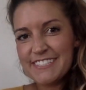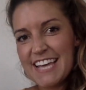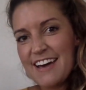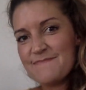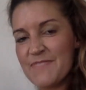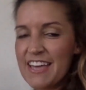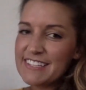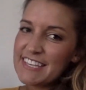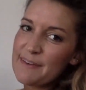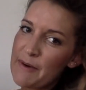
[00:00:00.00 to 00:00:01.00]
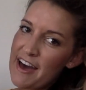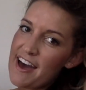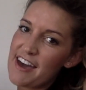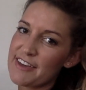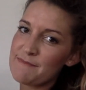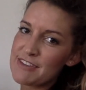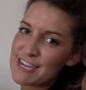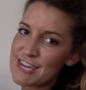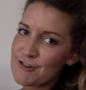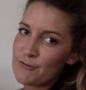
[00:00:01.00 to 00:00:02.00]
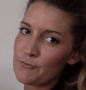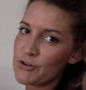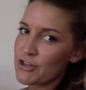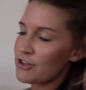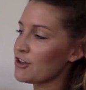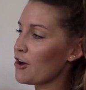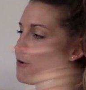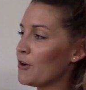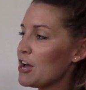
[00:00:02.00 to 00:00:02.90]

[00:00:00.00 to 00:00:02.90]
top to bottom. Here we go.